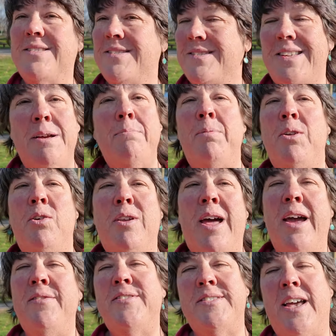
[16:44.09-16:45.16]
simpler
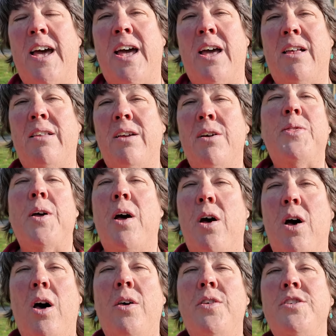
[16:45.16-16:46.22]
lifestyle with
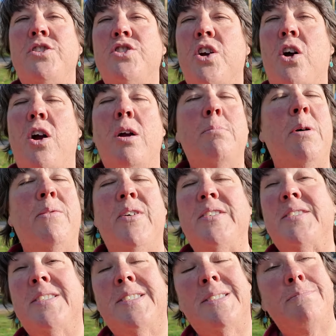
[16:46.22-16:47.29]
all the charm of
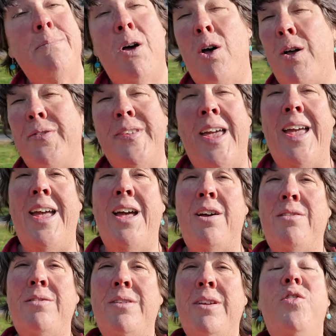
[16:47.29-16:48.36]
a small
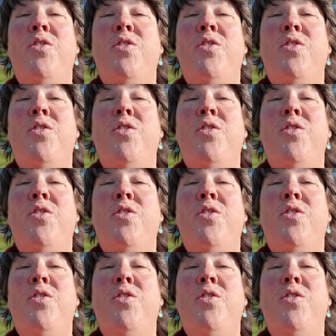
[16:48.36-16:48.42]
town,